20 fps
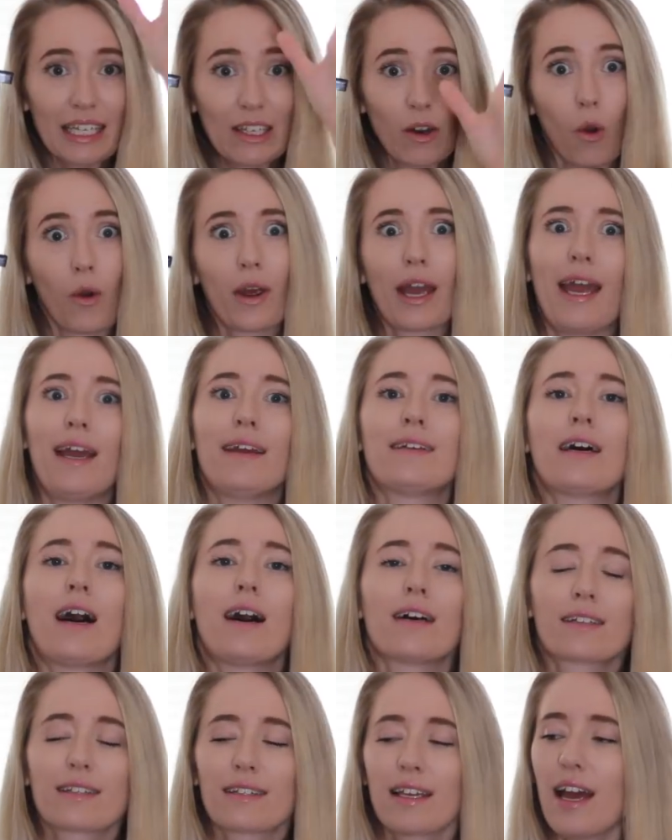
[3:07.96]
elongate
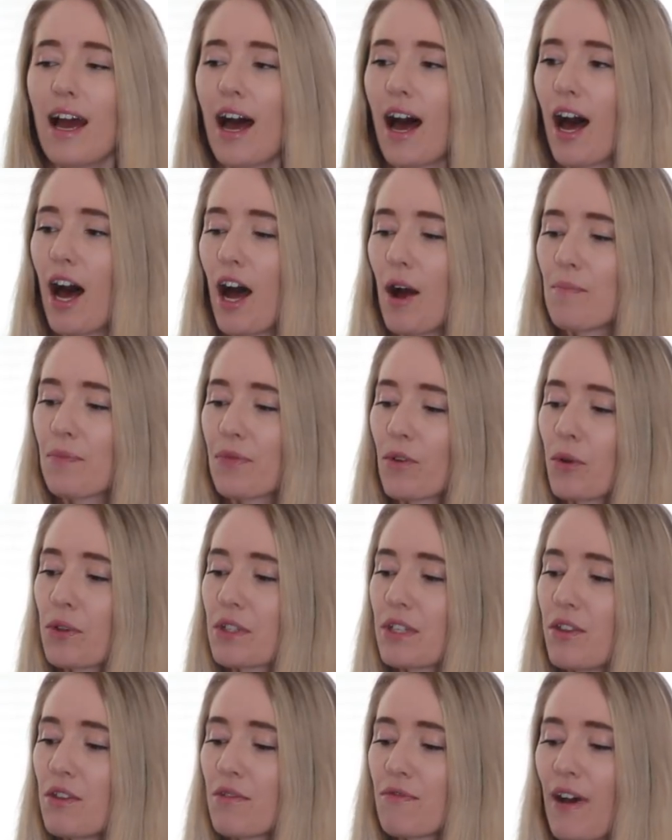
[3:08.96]
us. Um,
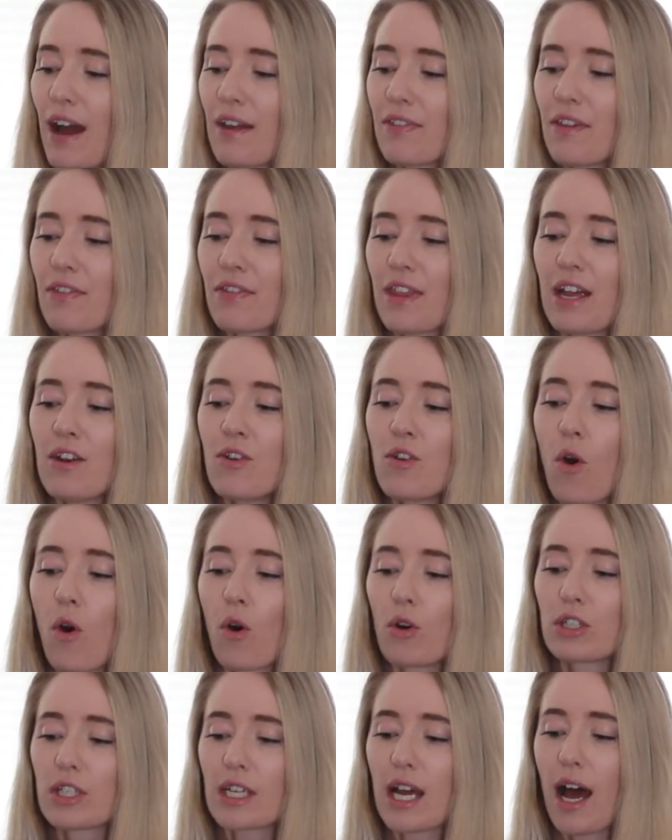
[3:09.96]
also the fact that they're
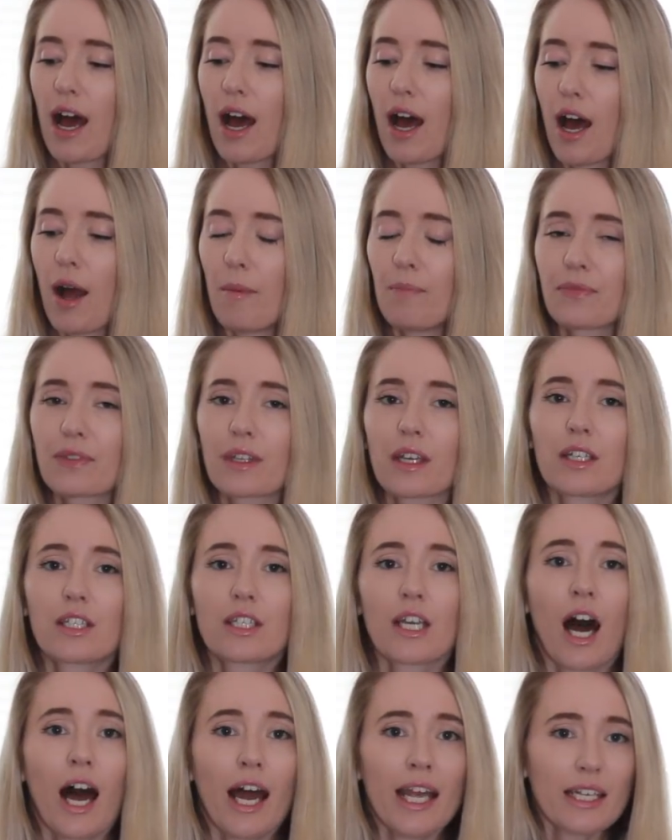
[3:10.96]
not um,
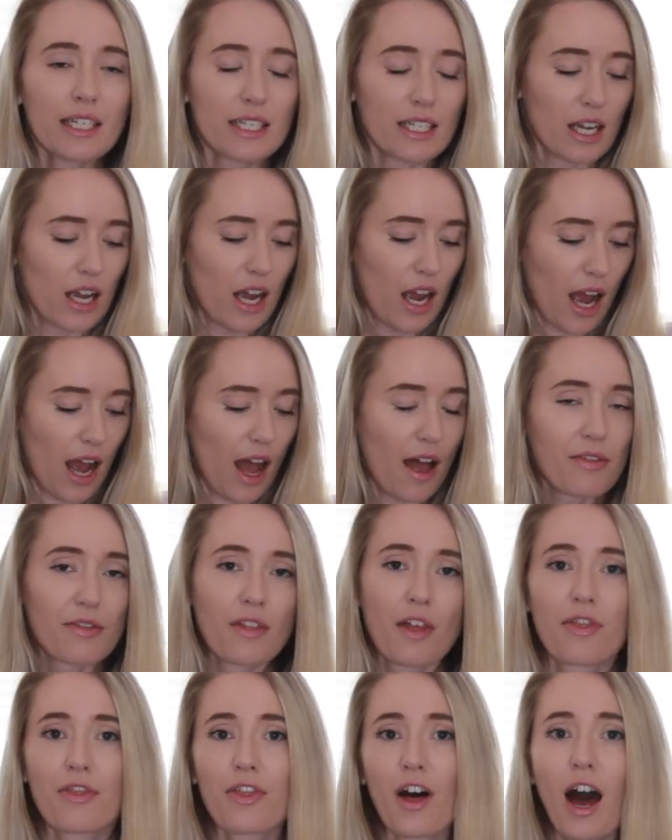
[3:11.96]
tight
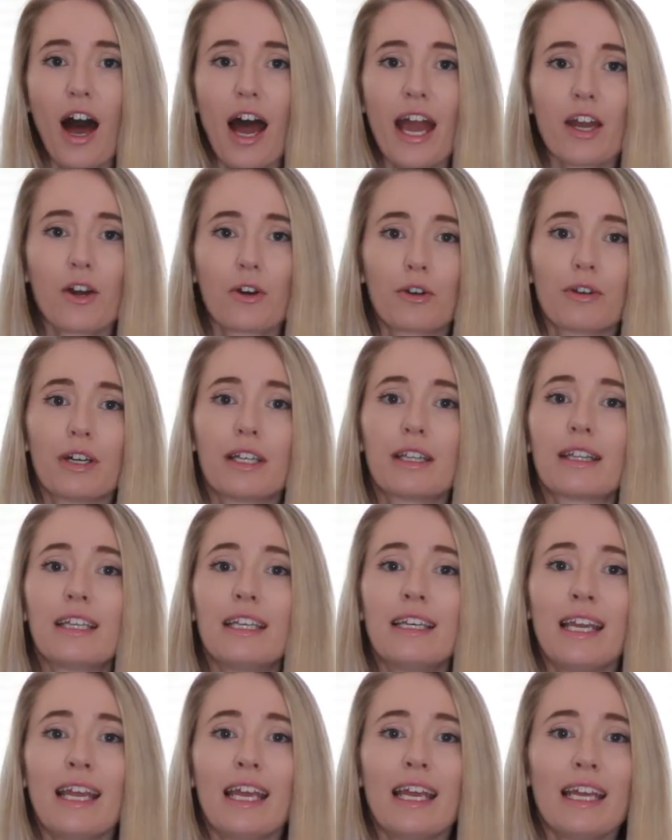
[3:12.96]
at the thigh or at
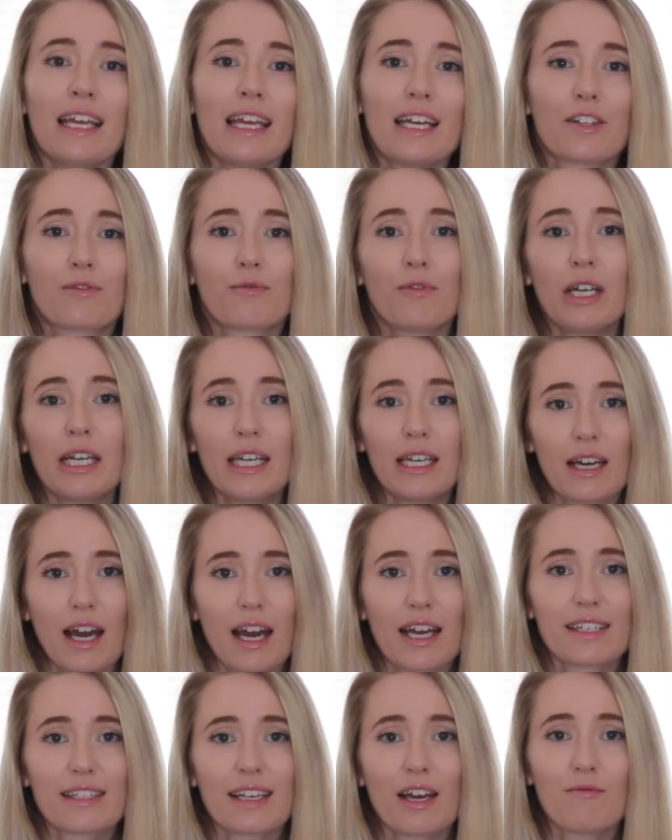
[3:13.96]
the knee is really
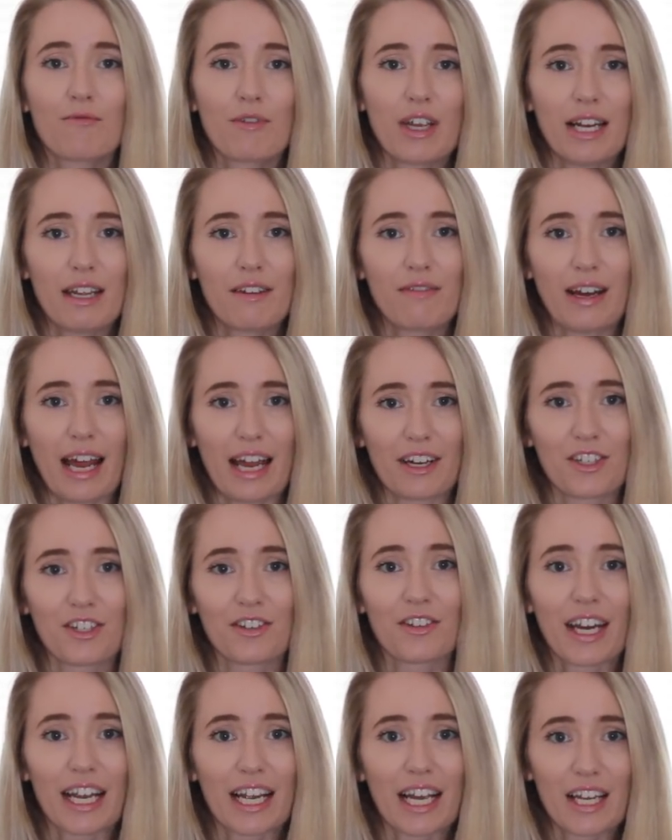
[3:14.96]
nice and really
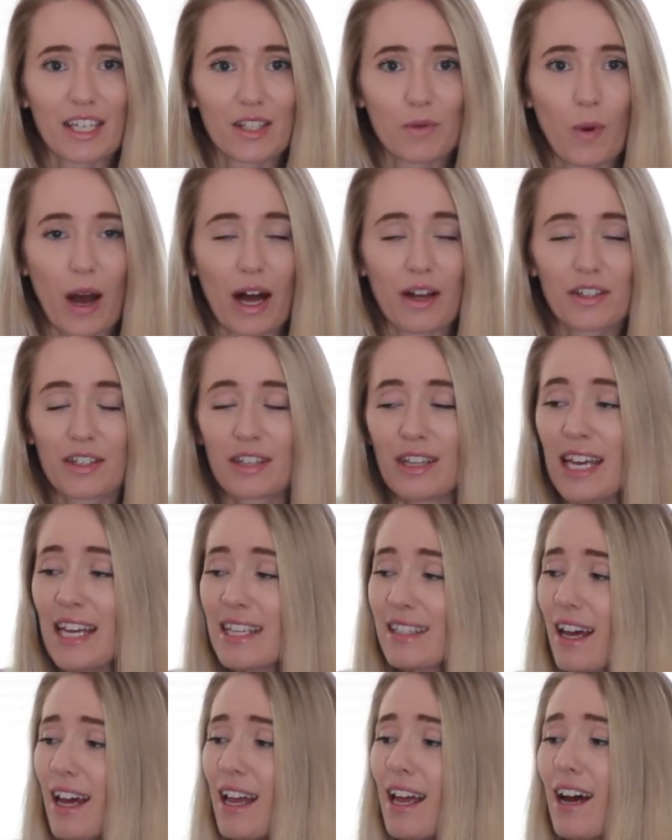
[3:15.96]
flattering as well. So
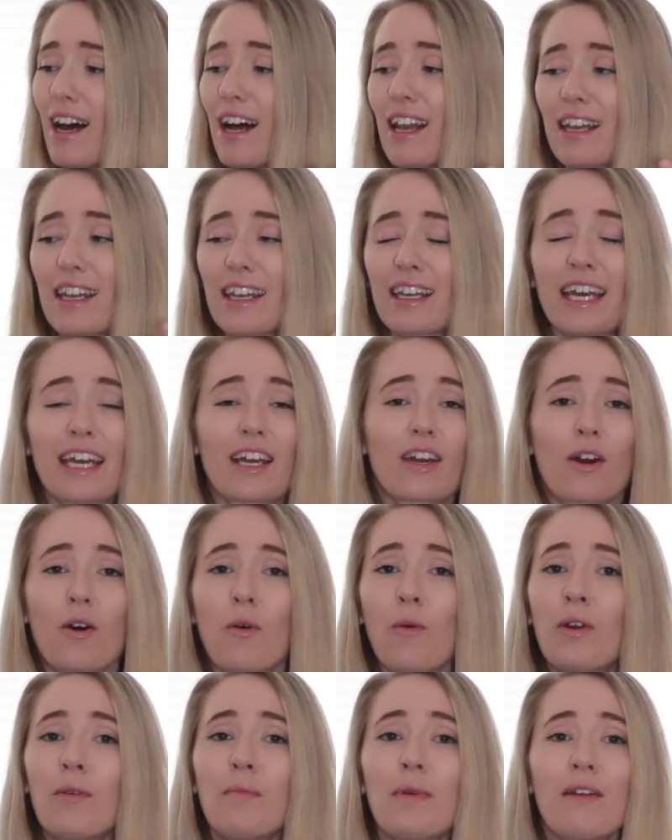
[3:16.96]
these are like
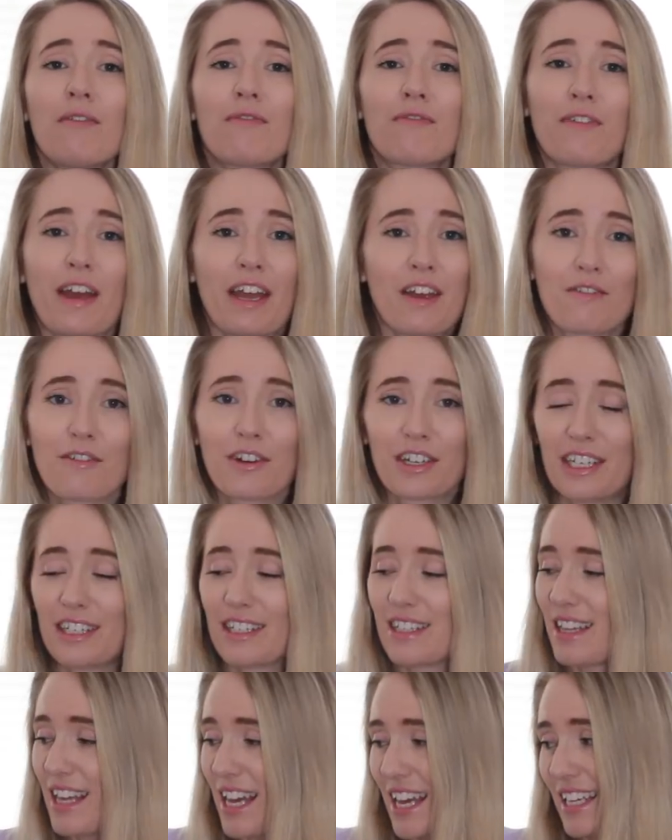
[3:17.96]
one of my
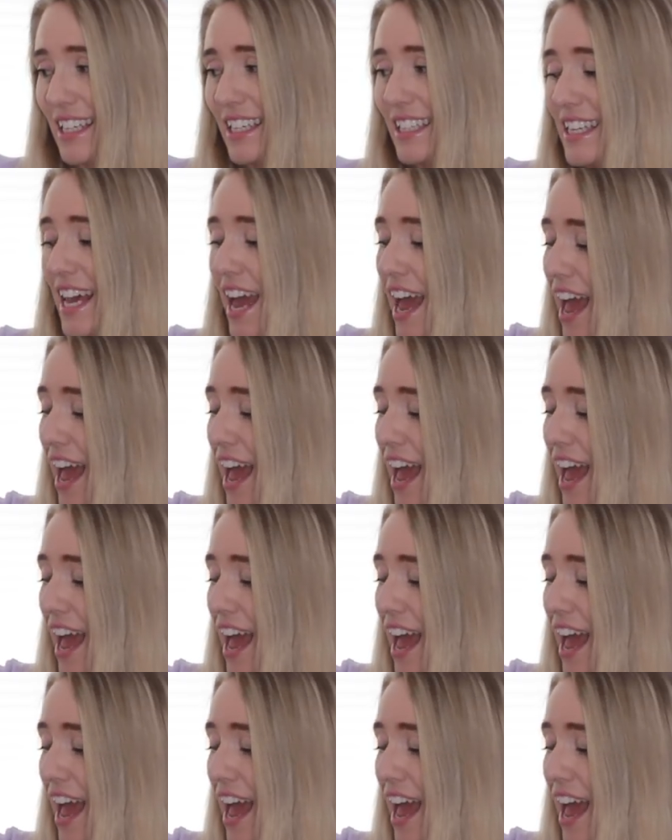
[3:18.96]
favouritest things